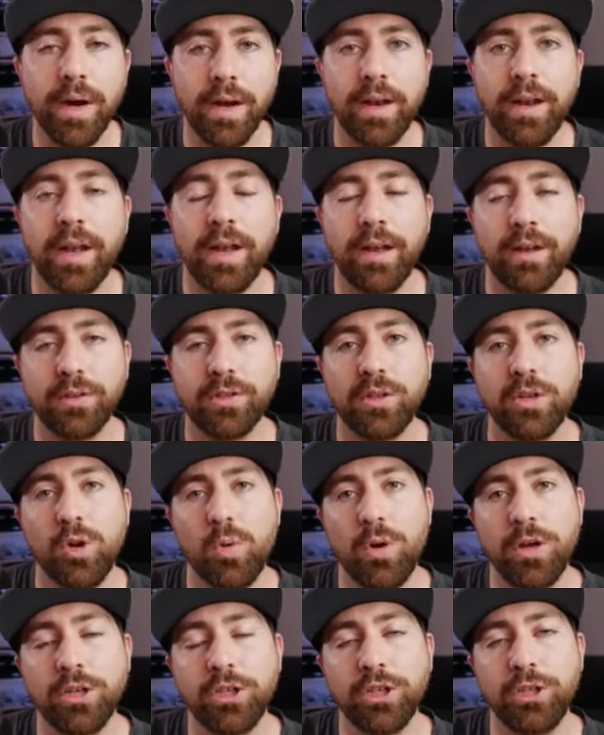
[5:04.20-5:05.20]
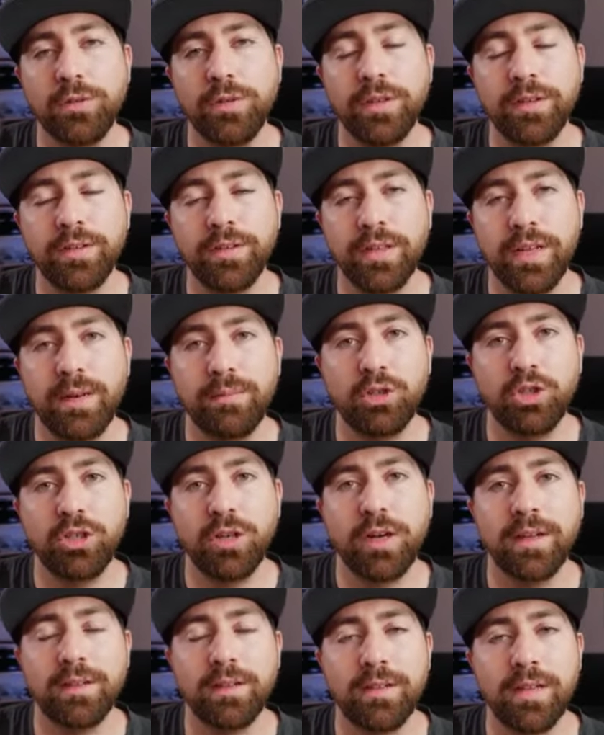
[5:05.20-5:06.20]
But I also don't want to shoot the same
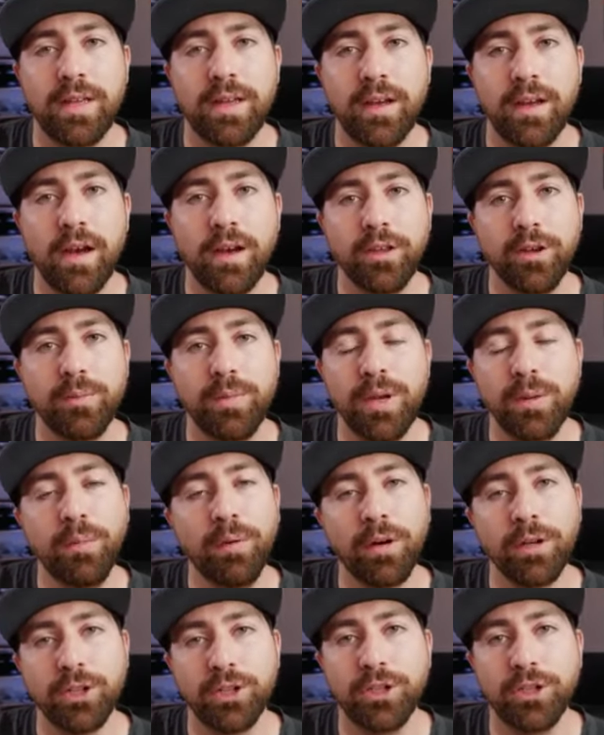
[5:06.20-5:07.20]
shots that other people are